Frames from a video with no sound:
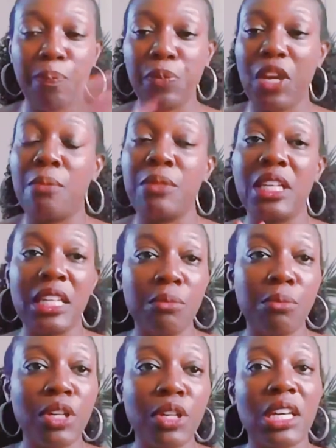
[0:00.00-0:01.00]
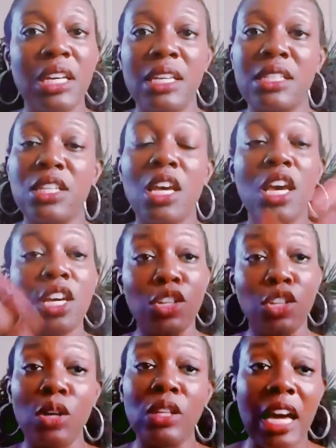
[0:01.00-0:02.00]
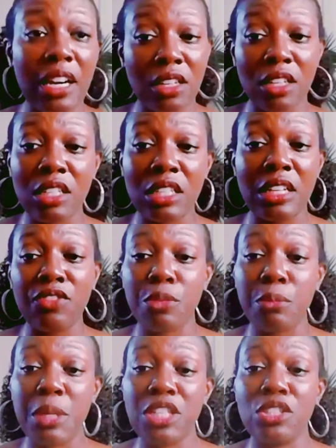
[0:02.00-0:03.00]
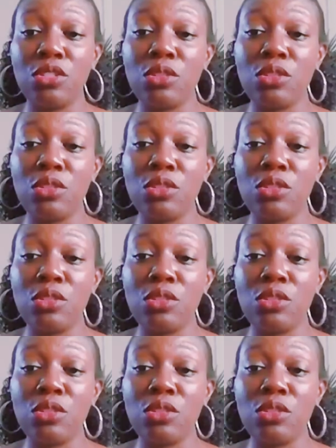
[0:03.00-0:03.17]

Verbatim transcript: Um, the ebook is, you know, a lot of good information.